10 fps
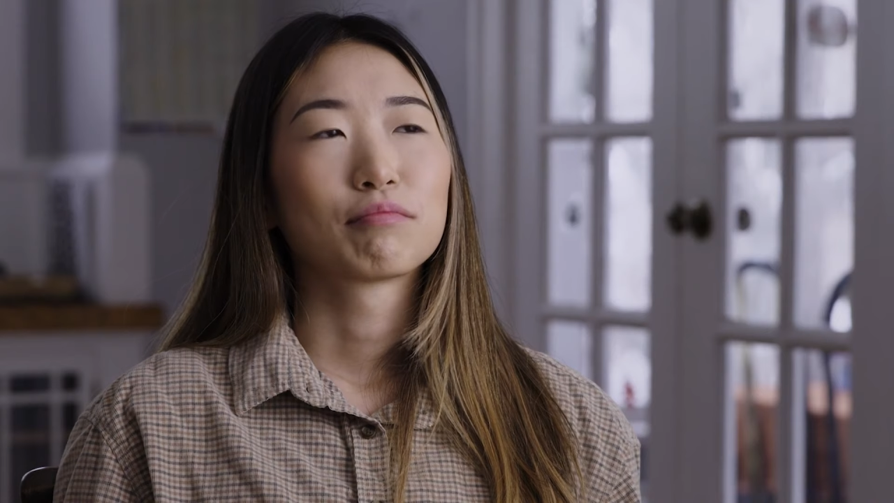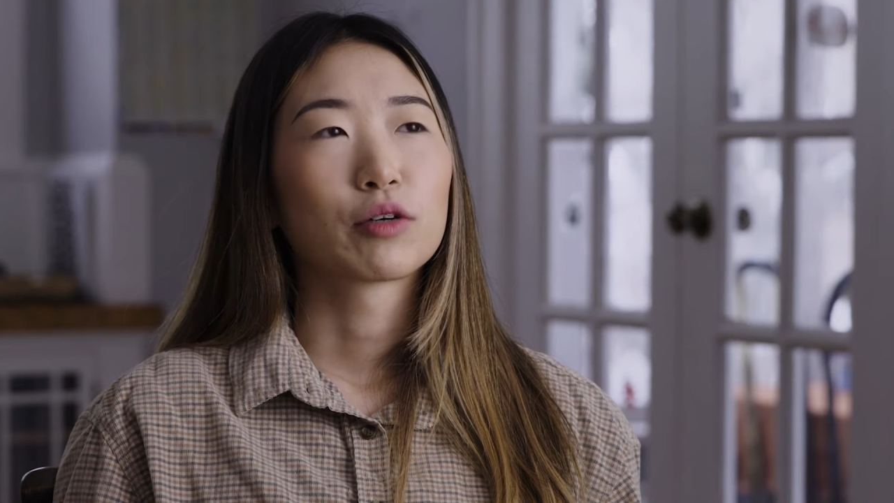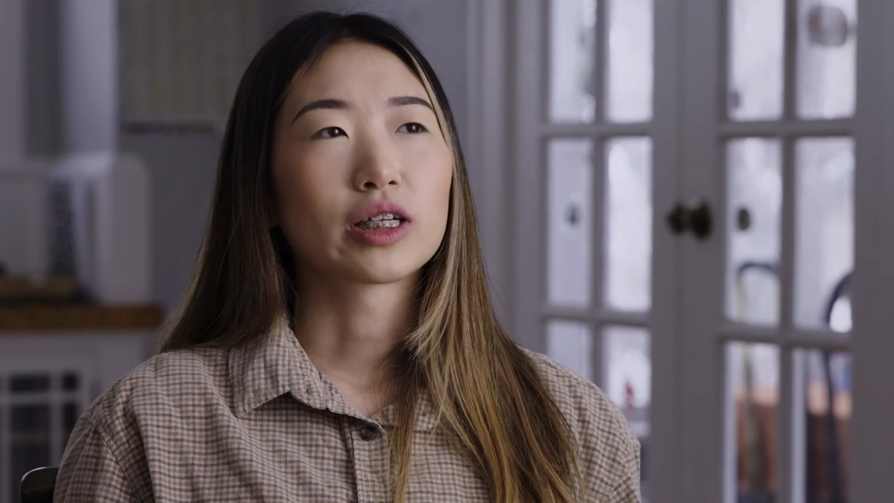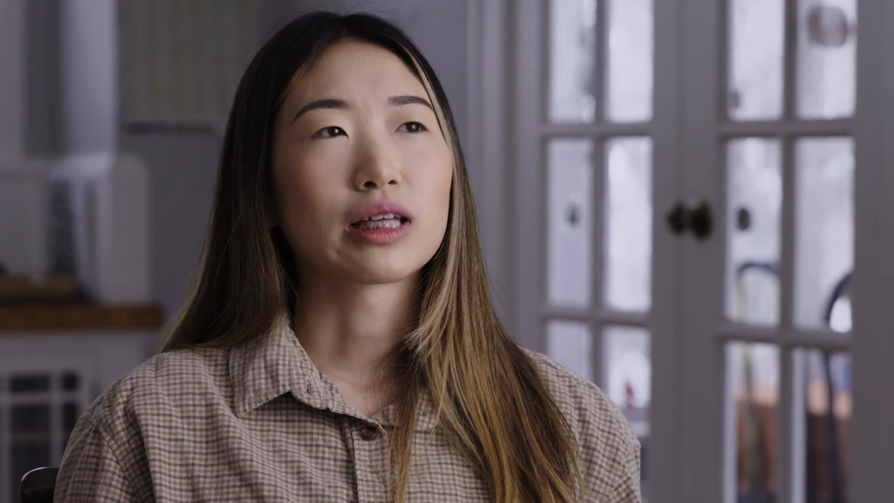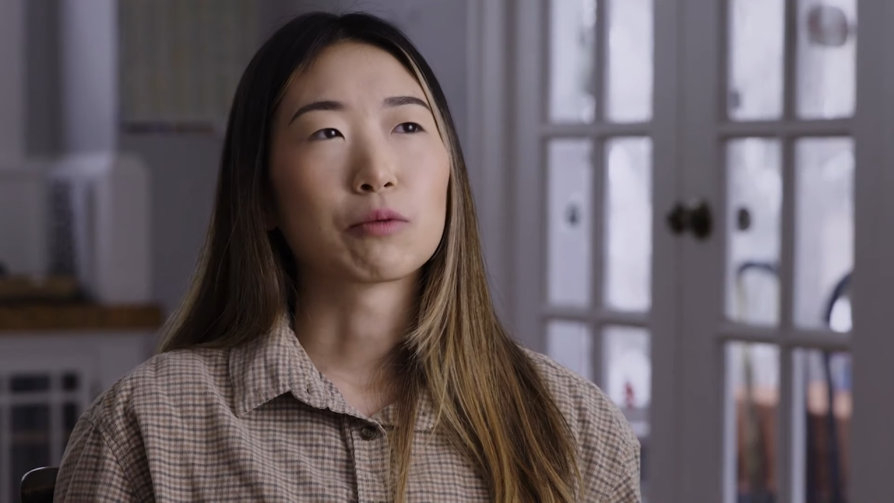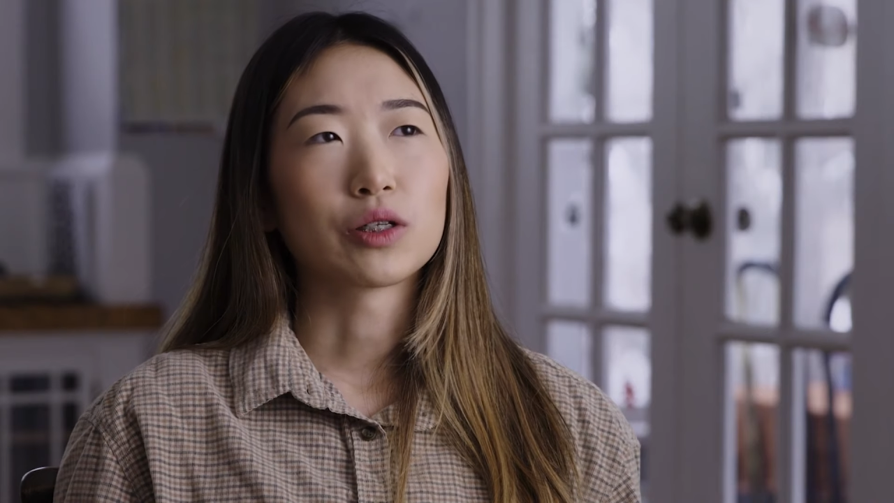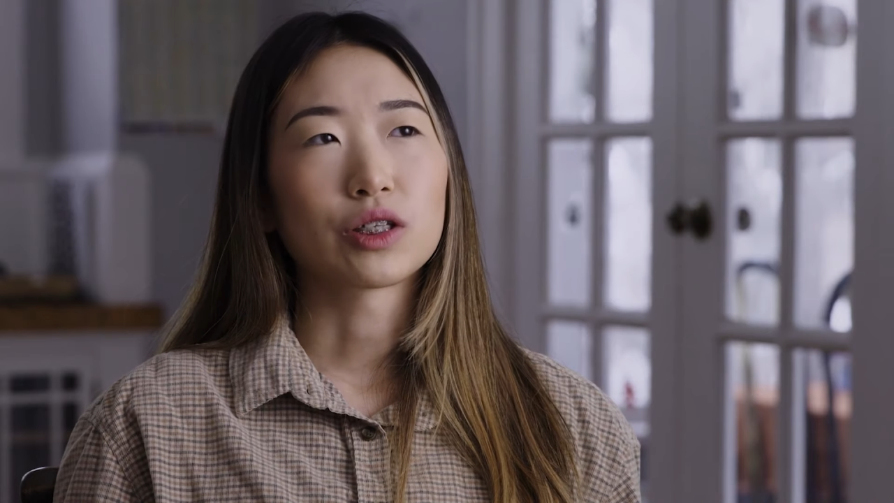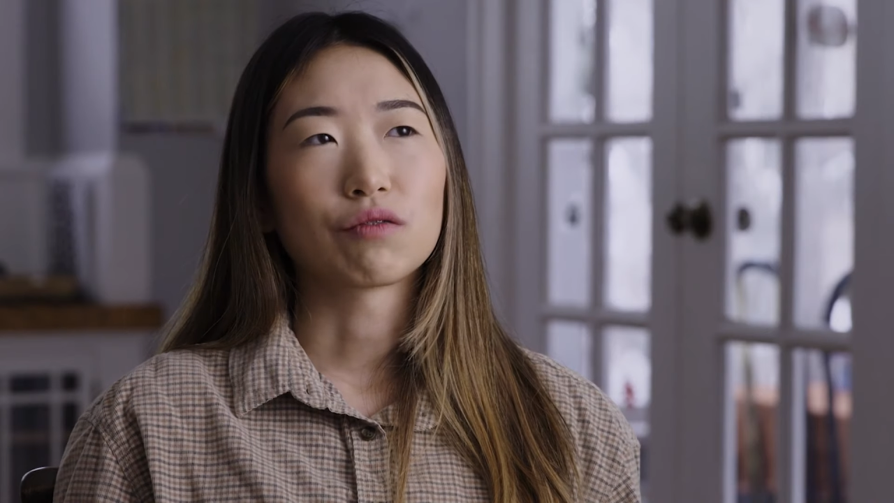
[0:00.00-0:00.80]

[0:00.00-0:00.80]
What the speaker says: perceptions